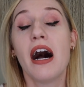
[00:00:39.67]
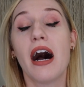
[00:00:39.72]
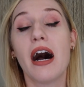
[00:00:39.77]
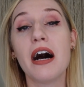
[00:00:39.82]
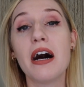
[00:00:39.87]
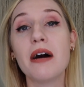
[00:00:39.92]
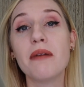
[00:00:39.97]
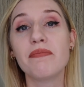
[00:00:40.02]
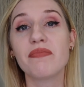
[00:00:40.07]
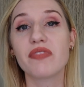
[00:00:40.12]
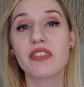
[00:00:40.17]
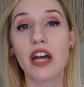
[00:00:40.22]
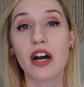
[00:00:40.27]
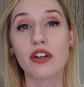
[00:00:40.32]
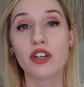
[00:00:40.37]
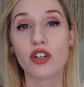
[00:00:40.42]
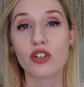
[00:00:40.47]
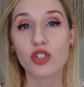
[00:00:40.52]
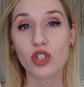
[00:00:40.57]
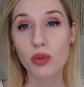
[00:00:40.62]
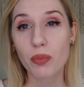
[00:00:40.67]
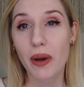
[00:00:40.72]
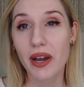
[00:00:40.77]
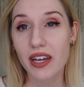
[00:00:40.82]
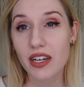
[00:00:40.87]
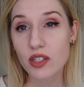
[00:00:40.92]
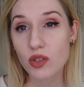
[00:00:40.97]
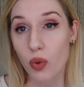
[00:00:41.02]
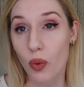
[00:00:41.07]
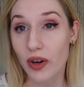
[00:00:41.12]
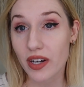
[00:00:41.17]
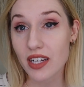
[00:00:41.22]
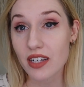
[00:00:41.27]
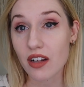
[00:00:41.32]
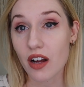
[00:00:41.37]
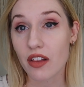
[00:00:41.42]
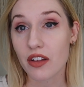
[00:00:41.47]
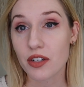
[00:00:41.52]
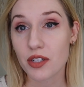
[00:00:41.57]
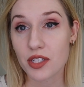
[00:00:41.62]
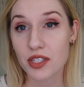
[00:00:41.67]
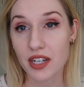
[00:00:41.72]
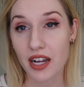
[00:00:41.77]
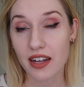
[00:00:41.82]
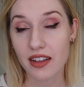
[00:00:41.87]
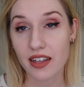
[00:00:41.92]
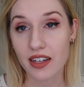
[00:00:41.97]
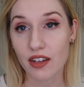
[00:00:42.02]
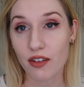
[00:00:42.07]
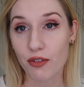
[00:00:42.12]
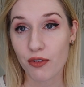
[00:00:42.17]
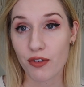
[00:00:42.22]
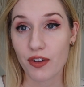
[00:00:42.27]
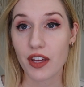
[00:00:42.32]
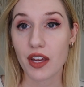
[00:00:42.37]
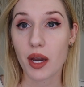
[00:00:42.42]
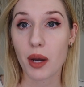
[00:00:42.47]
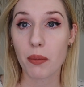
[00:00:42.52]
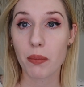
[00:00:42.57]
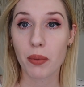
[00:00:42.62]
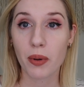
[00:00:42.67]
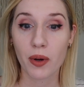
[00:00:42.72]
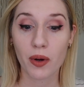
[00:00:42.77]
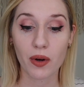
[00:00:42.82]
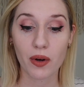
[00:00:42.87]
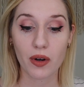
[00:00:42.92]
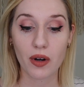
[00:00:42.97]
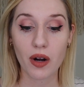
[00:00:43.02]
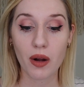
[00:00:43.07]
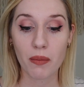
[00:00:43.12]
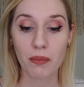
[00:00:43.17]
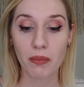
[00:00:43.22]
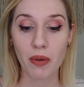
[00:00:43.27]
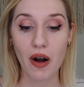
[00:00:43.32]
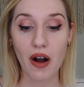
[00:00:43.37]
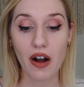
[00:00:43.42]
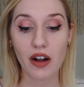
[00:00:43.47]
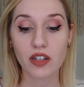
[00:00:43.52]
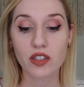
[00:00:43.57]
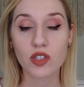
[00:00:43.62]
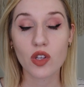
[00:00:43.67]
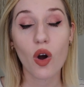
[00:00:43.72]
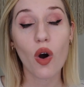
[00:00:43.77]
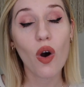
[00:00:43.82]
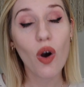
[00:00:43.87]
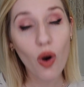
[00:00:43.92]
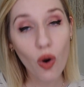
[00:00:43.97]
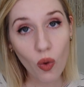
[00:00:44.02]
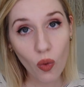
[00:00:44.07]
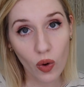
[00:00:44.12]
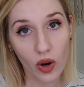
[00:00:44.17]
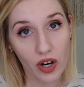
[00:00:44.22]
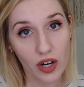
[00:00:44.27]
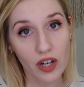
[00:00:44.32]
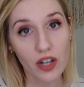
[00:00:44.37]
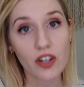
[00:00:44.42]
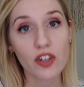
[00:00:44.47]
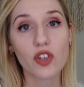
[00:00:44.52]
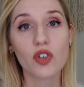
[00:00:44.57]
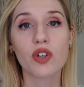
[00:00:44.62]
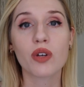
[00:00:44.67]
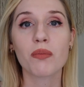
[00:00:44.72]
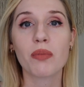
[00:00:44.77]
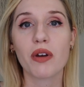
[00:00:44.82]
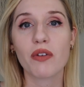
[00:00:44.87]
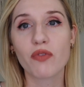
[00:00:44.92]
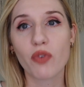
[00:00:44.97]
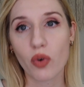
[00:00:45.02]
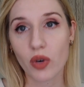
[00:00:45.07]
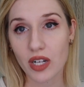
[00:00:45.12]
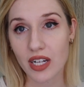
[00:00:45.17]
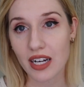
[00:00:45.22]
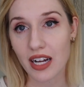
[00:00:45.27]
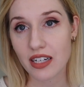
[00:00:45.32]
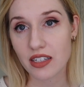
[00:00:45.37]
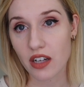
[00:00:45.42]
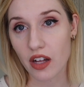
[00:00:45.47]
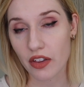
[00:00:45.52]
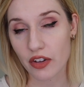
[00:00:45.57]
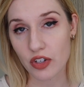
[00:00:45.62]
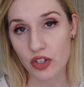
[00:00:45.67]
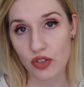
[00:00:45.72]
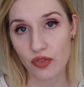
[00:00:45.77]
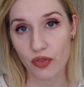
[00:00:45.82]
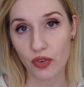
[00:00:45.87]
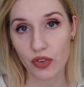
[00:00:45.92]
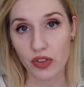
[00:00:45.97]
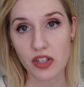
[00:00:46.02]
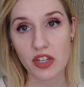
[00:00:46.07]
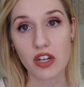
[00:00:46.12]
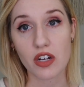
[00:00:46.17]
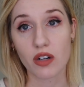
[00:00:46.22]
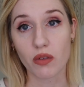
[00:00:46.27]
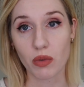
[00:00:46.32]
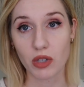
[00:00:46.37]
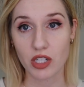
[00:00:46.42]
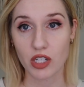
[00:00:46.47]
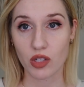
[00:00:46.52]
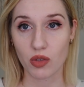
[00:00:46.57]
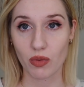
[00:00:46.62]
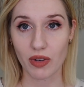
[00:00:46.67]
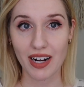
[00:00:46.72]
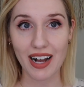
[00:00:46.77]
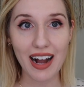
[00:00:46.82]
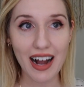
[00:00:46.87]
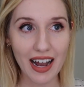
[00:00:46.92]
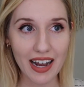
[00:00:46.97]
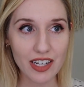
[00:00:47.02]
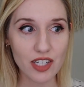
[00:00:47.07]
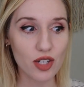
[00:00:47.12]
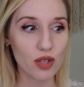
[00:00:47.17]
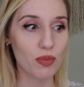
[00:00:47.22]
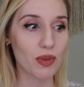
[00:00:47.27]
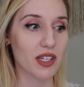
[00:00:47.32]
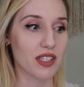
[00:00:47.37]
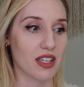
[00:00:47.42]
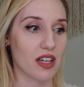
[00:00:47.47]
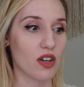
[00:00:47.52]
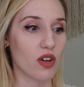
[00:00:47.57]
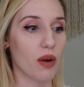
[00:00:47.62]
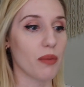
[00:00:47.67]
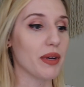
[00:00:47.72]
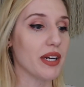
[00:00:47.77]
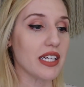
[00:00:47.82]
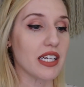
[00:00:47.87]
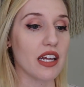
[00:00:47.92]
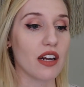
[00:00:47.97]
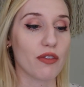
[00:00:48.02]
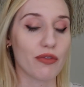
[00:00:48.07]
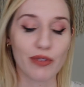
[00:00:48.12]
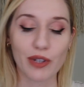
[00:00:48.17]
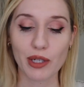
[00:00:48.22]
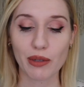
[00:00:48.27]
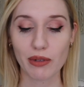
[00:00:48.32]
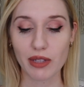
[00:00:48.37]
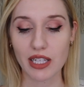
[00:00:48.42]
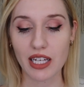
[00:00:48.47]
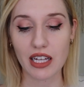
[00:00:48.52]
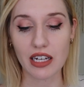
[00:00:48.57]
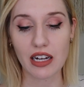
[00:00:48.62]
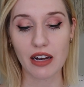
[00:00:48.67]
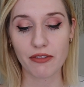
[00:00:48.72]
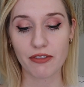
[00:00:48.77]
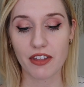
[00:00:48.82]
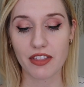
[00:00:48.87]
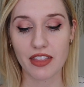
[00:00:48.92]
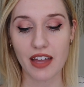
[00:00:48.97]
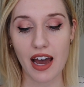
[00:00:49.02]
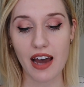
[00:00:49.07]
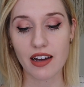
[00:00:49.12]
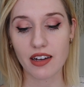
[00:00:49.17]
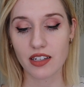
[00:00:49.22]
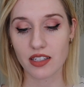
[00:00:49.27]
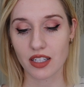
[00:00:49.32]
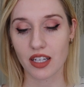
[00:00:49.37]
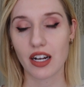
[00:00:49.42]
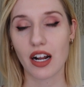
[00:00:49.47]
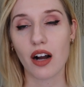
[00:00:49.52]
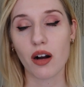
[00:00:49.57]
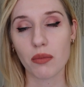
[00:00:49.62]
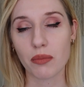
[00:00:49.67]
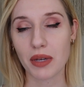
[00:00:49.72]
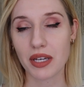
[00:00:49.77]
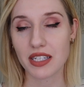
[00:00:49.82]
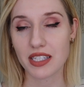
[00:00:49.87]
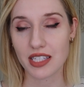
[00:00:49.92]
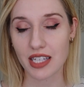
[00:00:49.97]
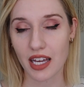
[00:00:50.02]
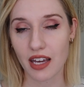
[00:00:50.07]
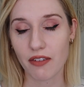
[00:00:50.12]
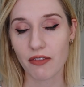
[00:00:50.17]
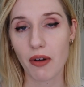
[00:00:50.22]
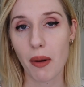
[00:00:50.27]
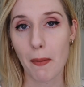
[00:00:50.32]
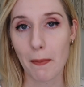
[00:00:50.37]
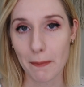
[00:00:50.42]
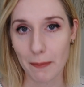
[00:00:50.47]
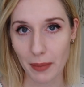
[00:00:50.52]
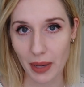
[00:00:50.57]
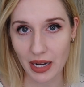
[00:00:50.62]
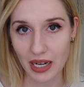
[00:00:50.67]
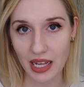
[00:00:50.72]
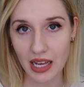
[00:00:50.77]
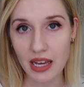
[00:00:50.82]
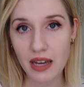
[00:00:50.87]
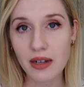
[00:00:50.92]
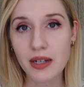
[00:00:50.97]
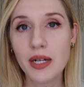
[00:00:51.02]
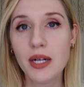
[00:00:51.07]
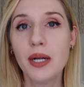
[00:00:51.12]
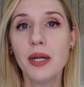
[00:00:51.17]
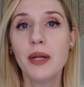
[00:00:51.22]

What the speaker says: Now you do pay a $20 styling fee per box, or you can pay $49 for the year, which is what I do because I know I'm gonna get it frequently enough that that is gonna help me save money.